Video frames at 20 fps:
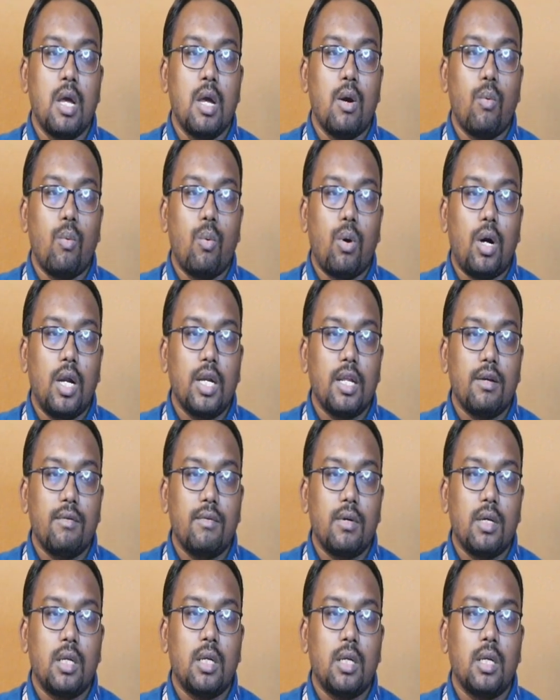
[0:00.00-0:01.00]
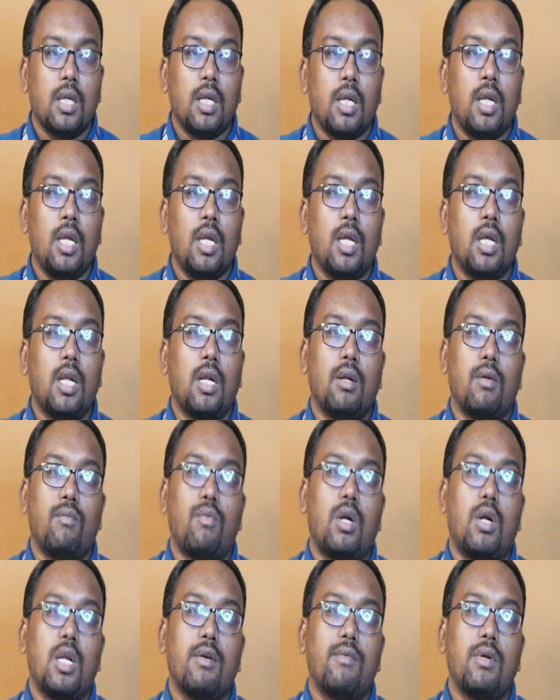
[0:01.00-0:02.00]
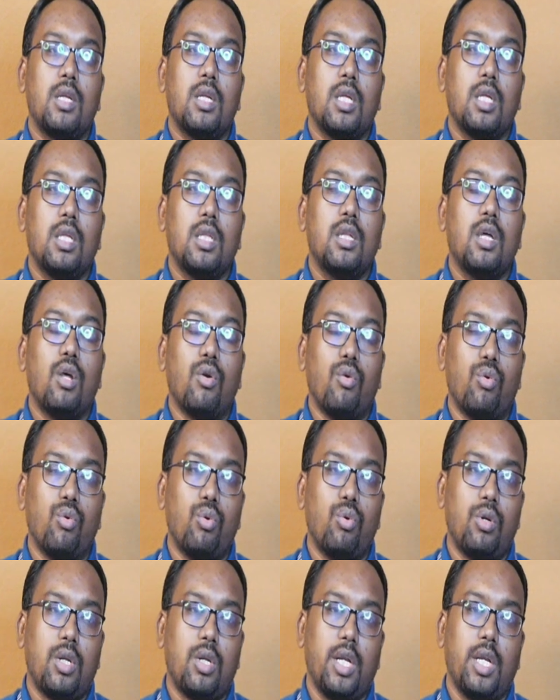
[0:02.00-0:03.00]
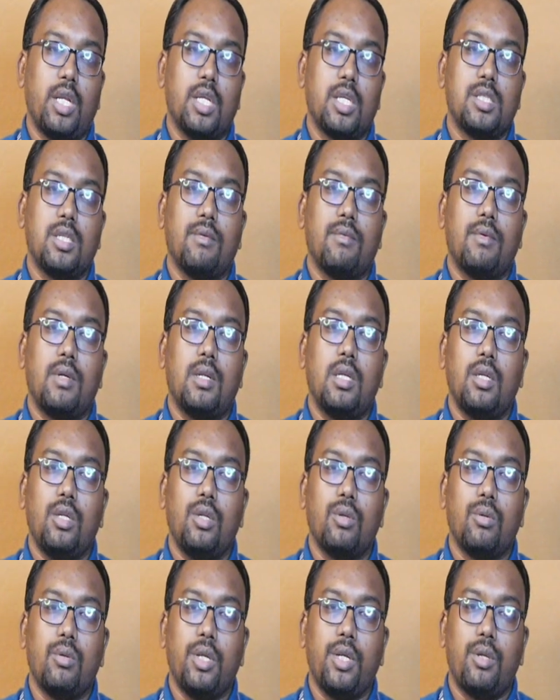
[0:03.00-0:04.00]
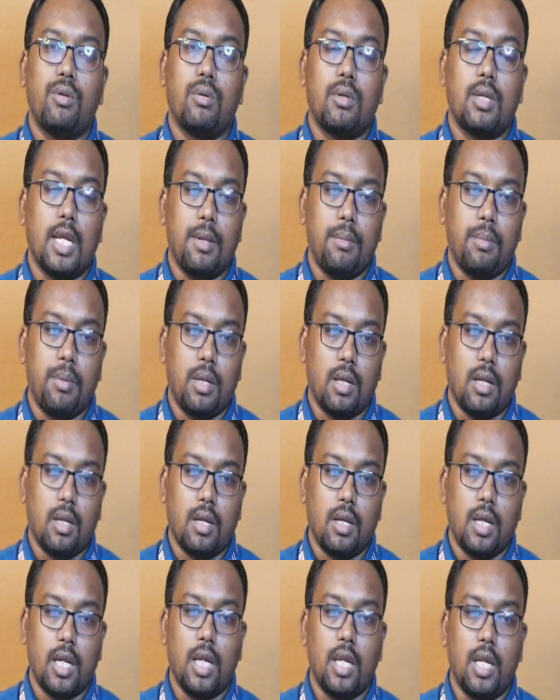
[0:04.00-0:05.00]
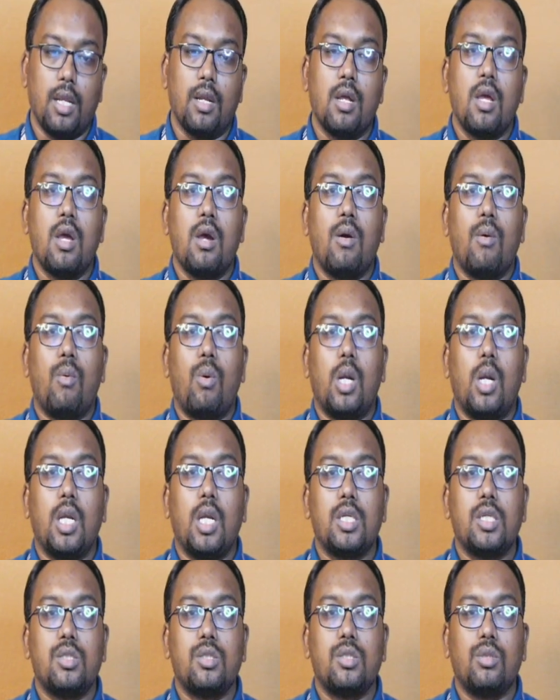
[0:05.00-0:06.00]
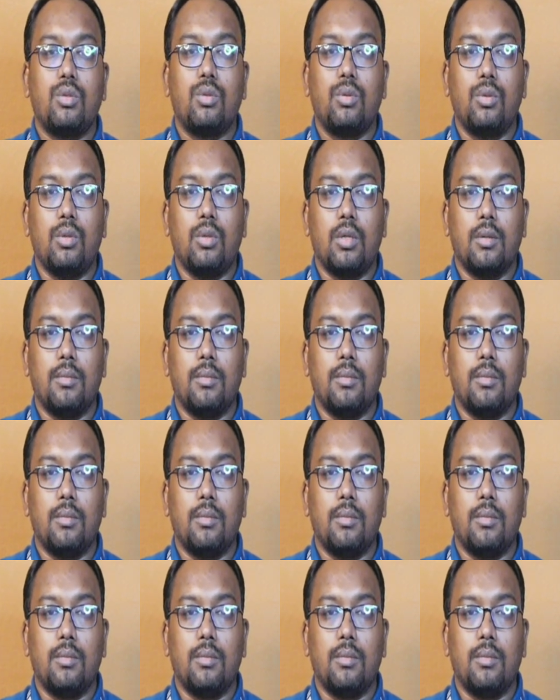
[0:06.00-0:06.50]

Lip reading: whatever here, whatever in the root it is given, you need to type here. Again, what is root?